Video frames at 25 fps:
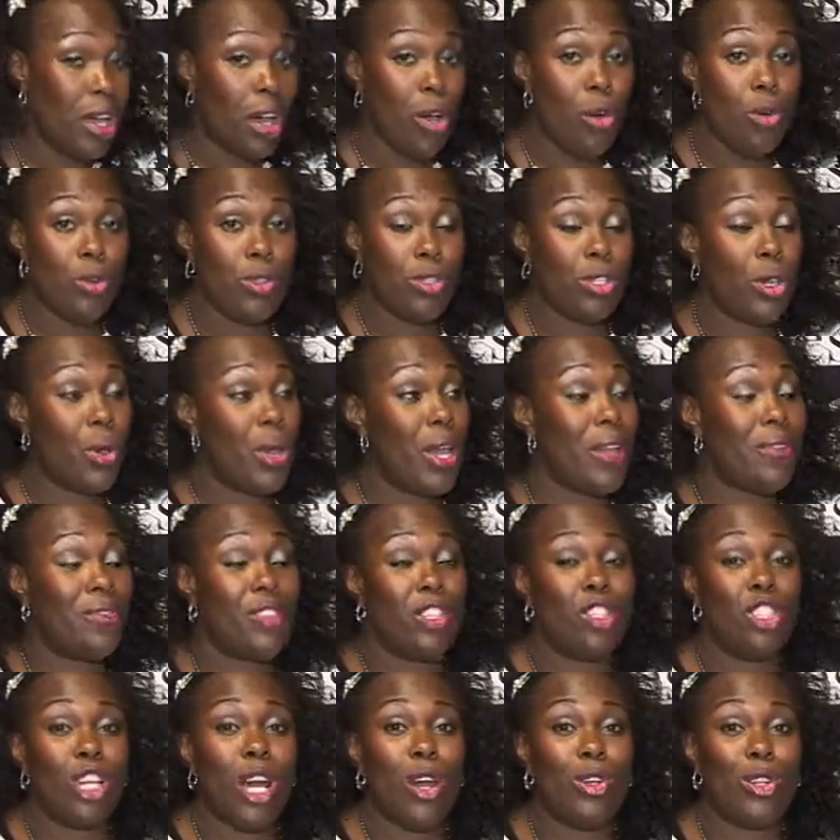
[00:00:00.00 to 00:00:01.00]
Also, if
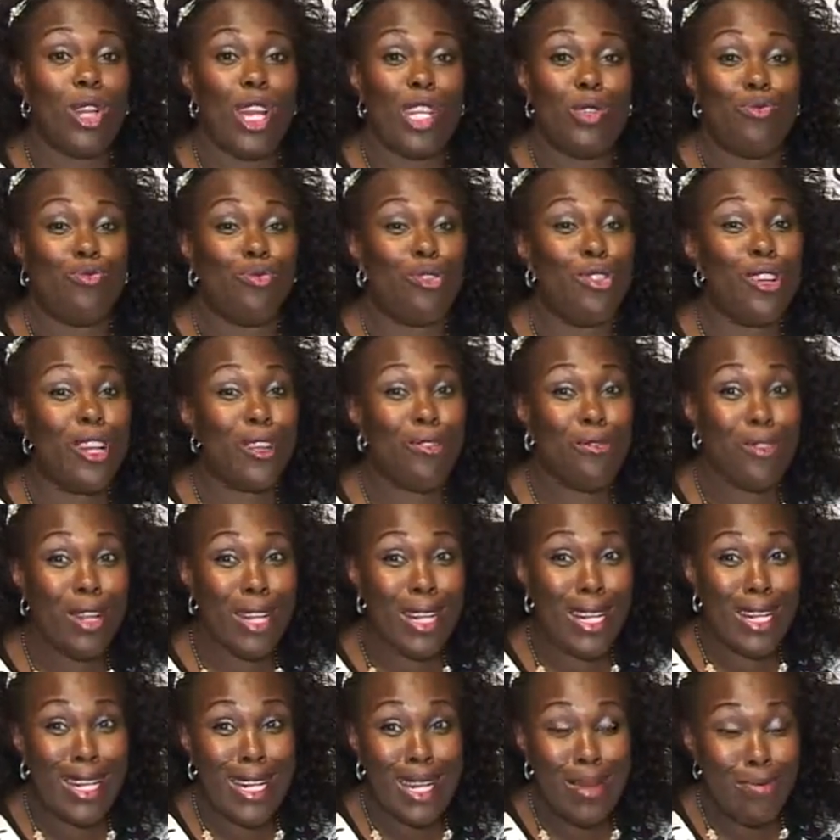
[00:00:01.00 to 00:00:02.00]
the child has
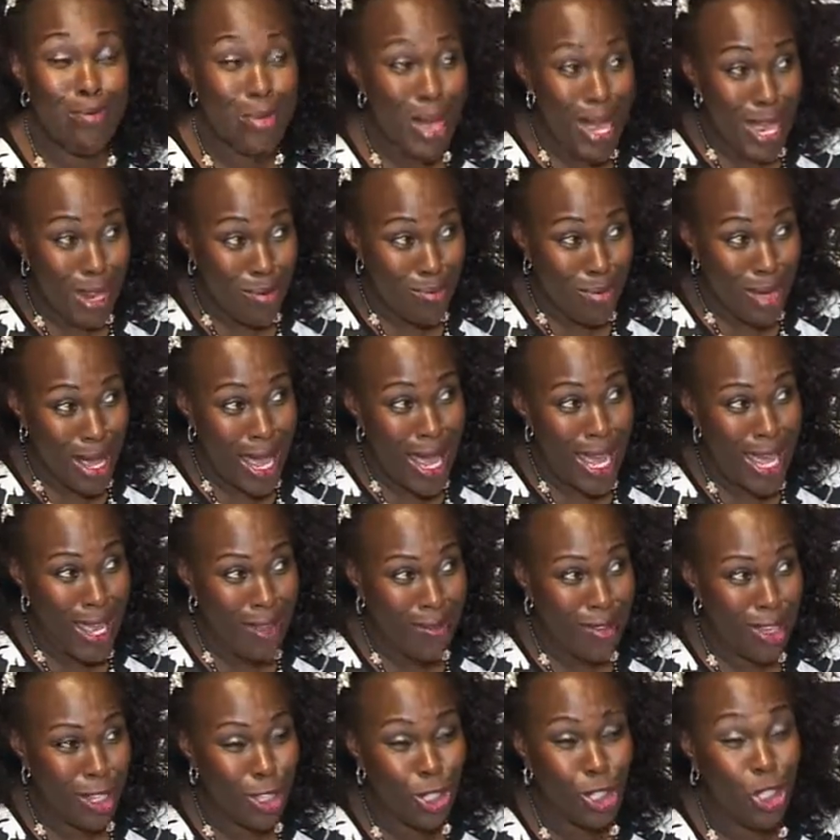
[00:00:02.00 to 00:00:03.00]
prolifically bad behaviour,